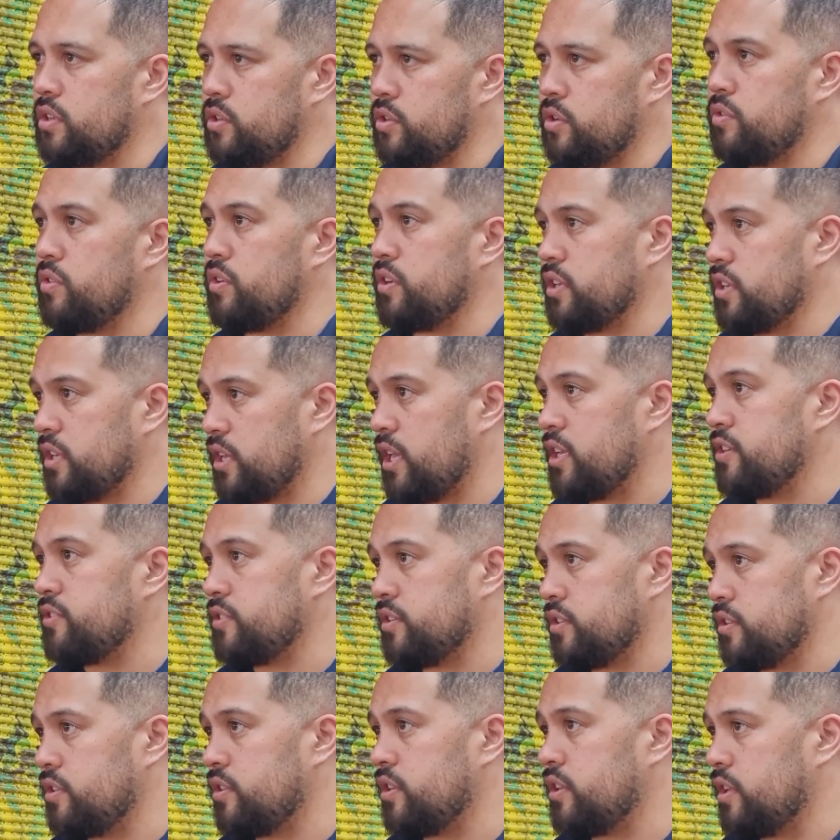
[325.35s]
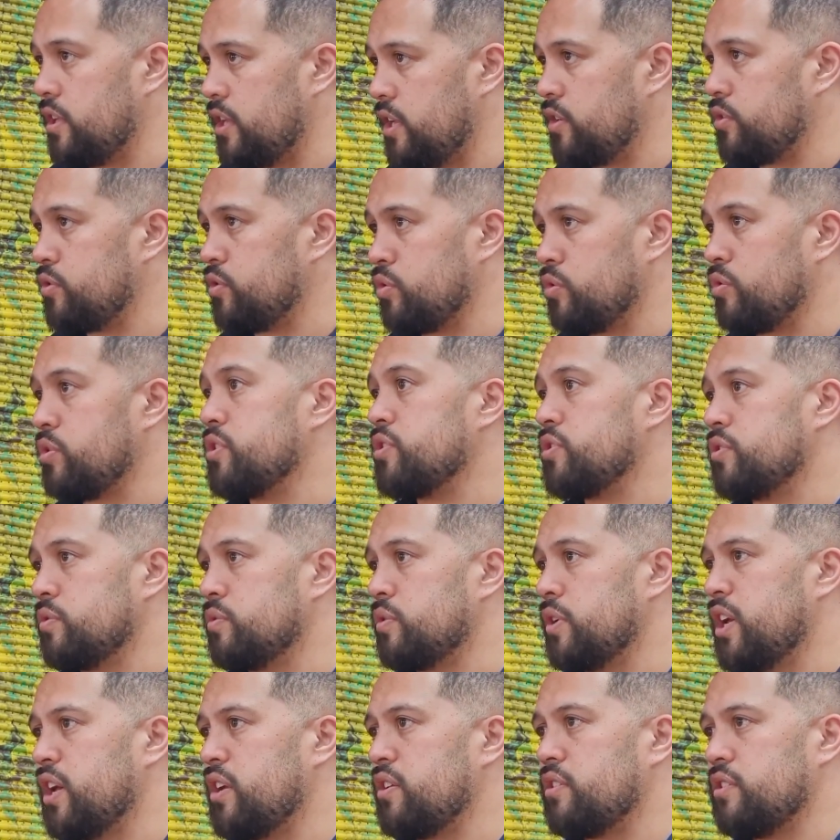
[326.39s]
uric acid, the actual
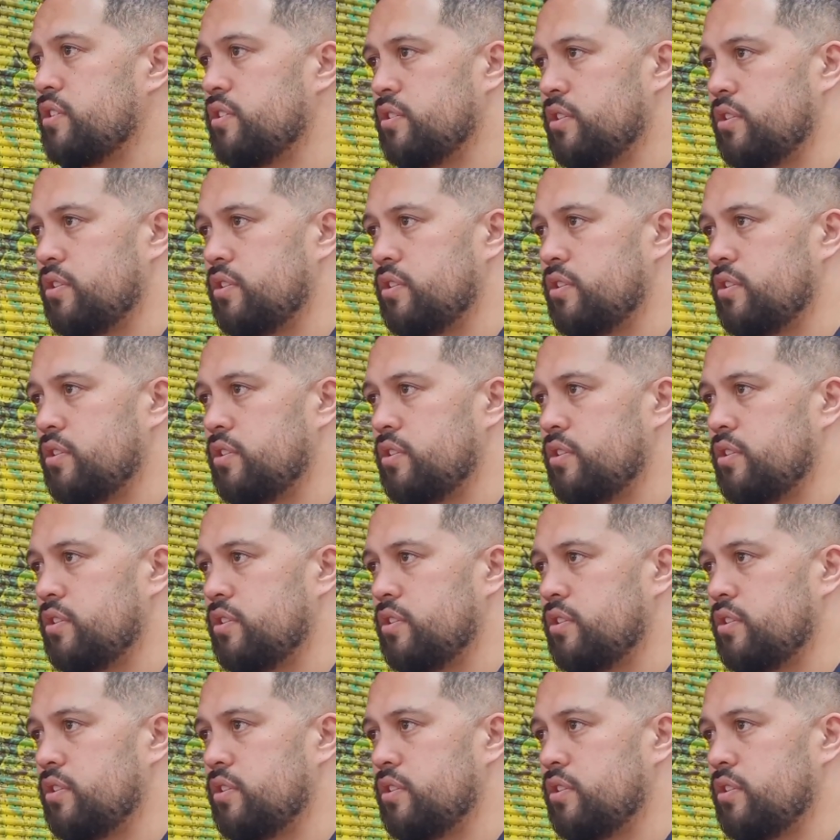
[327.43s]
crystal out.